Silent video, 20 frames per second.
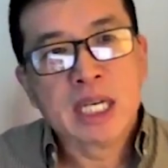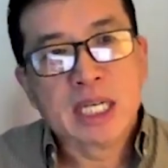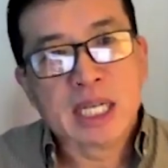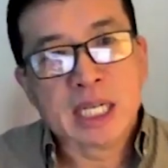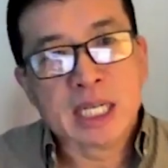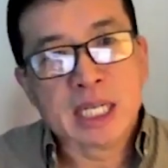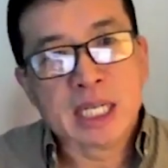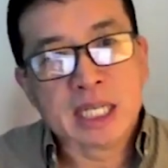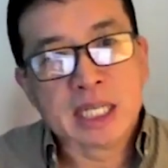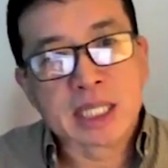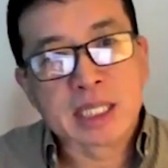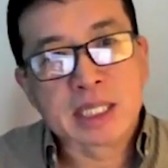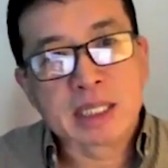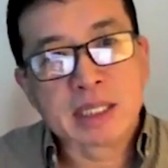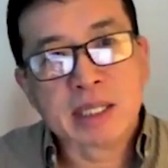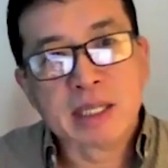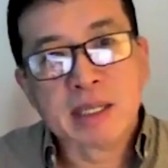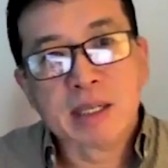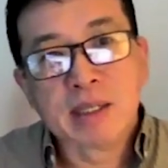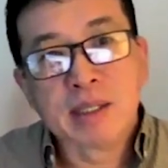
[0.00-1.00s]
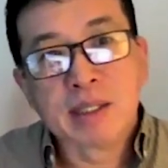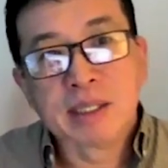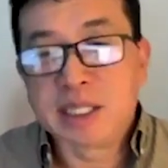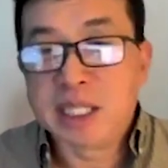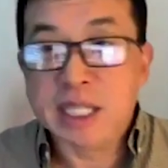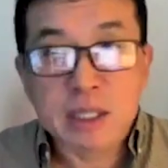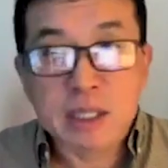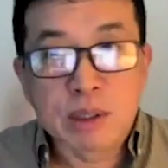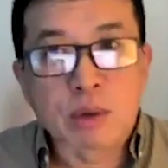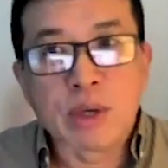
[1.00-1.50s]
is
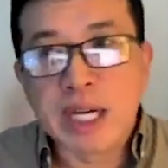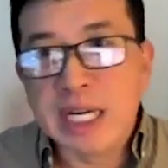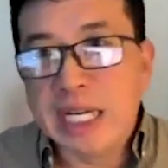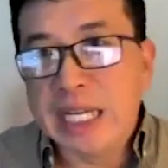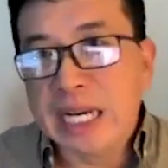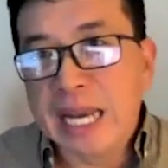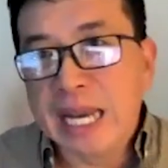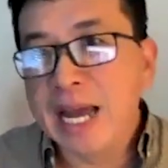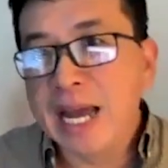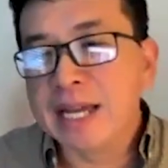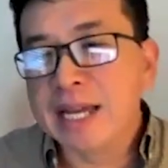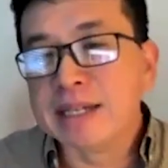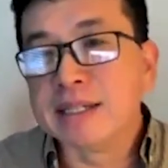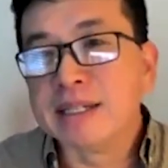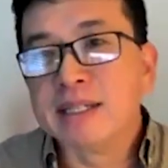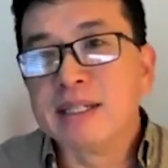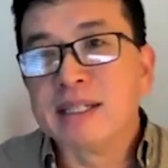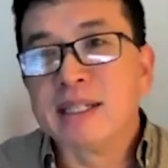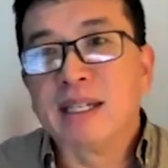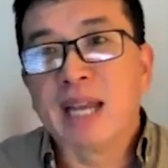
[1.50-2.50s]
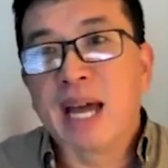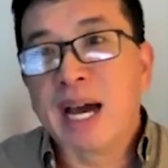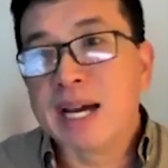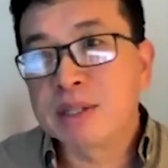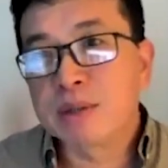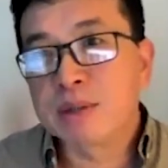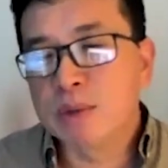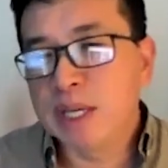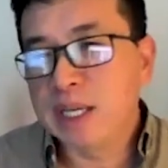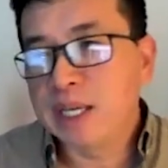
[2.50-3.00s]
degraded land.
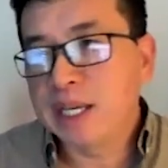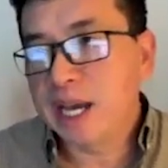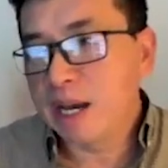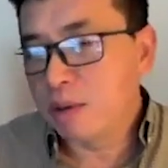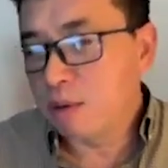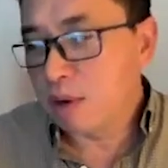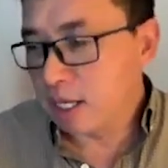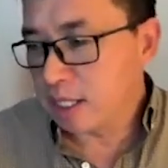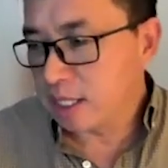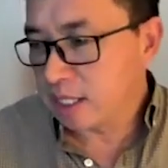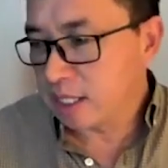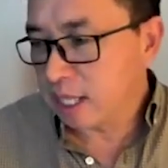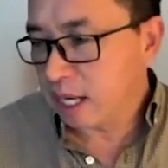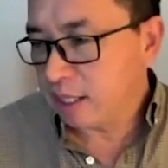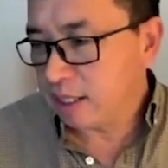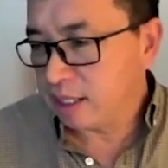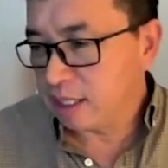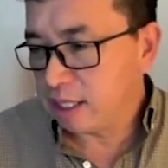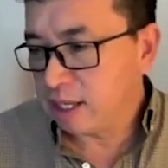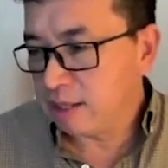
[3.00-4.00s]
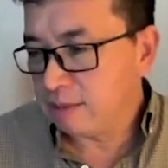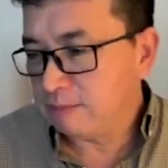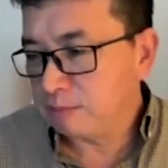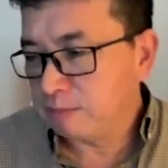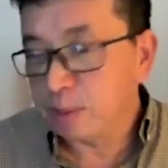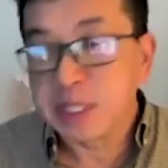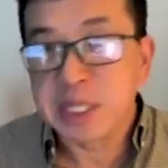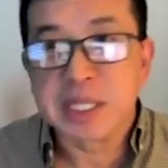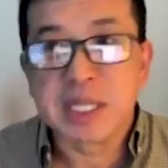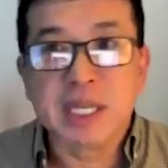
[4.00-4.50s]
Last week I was at
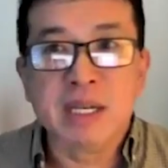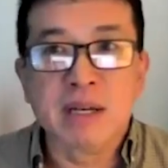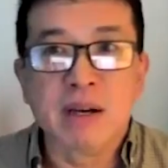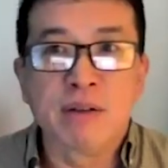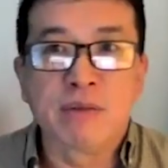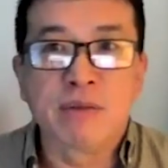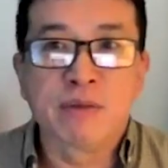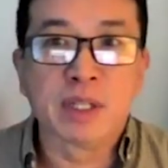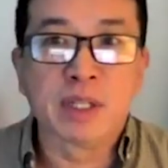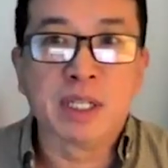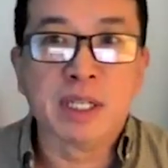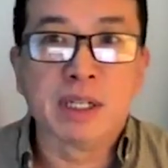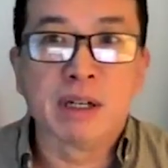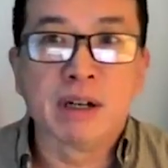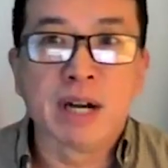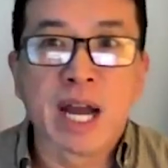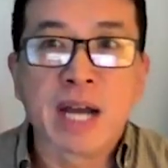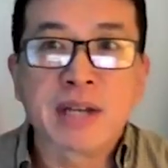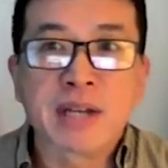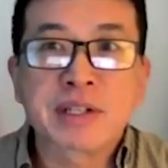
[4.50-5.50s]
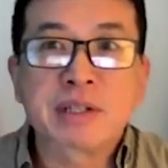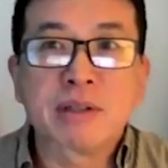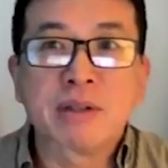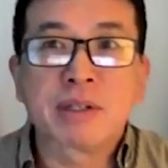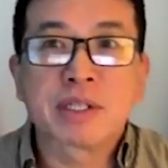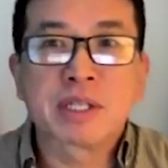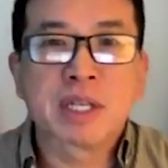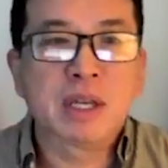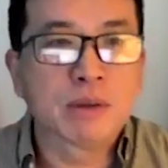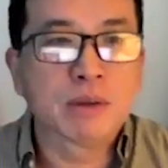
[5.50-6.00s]
Brazil for the International
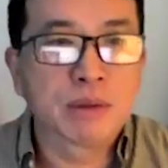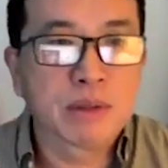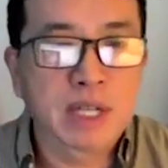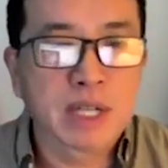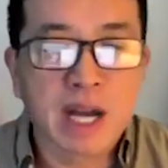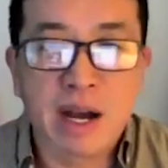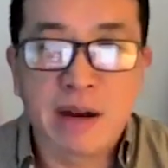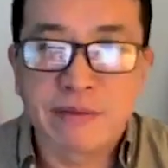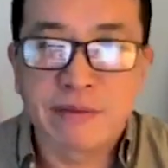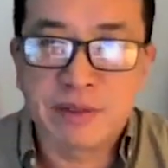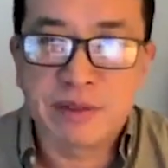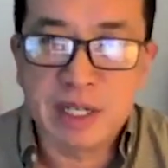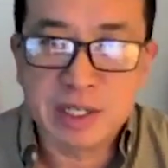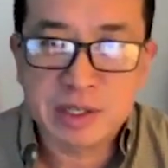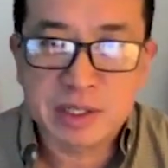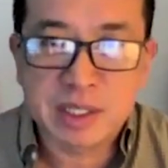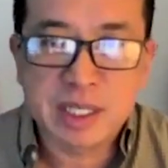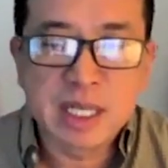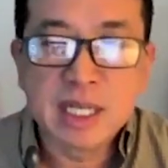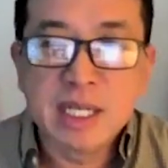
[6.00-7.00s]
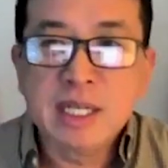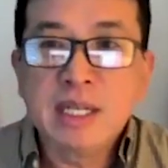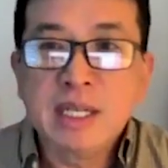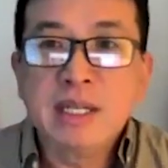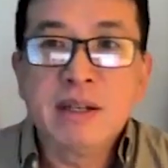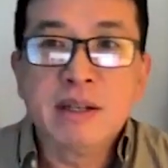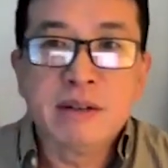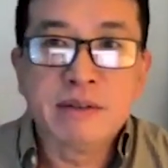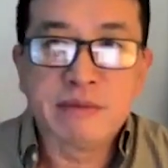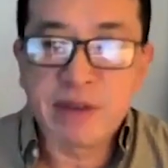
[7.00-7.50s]
CO2 Conference,
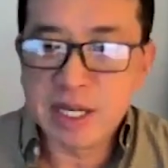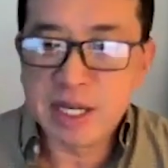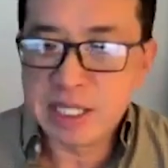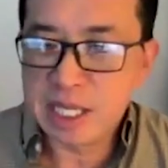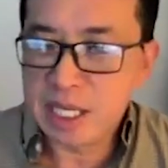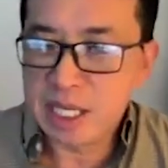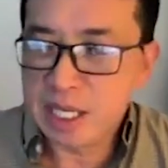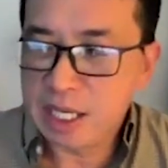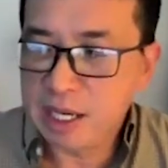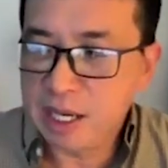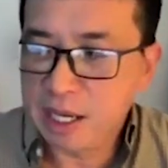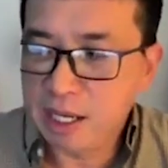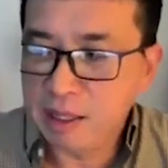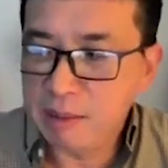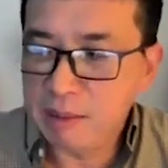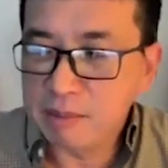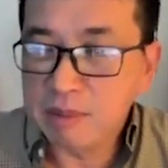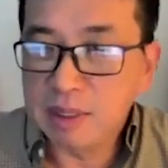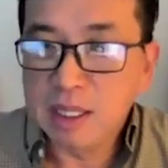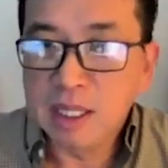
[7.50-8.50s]
visited a